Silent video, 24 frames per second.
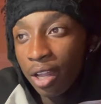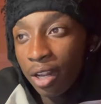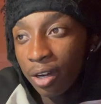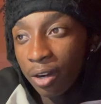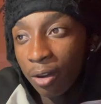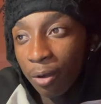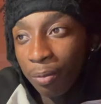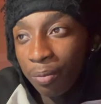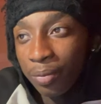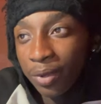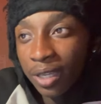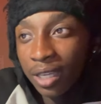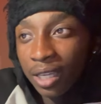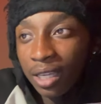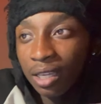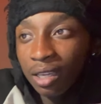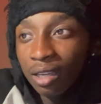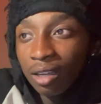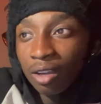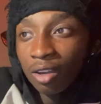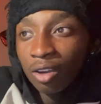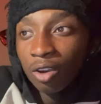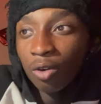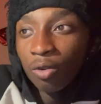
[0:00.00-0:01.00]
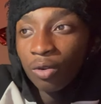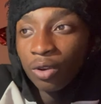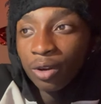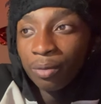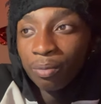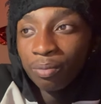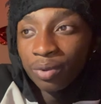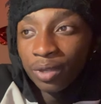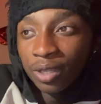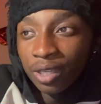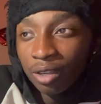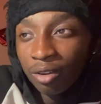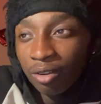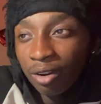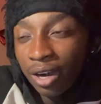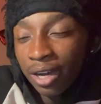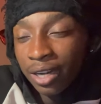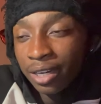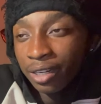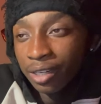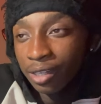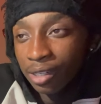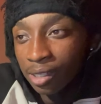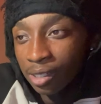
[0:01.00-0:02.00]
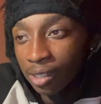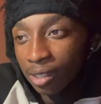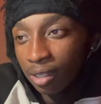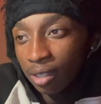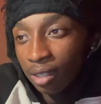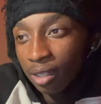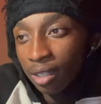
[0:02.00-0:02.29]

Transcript: The pink go with the pink right here.